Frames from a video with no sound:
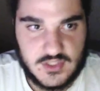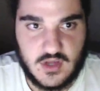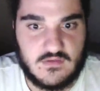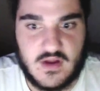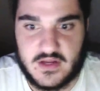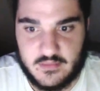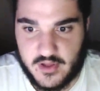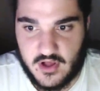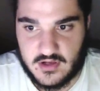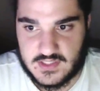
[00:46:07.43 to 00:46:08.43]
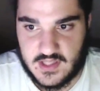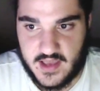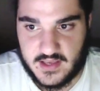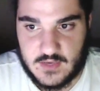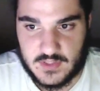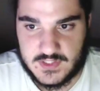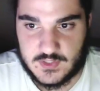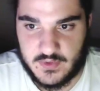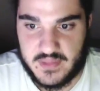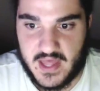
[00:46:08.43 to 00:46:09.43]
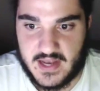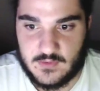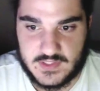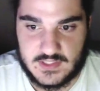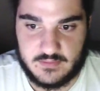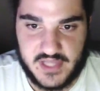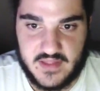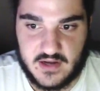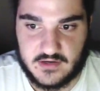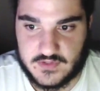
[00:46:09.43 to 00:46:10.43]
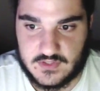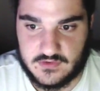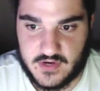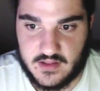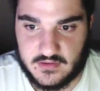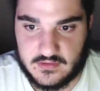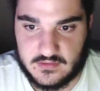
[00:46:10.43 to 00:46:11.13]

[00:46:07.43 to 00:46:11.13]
run in the box. Like, he wants to whip that. He wants to play that across the ground.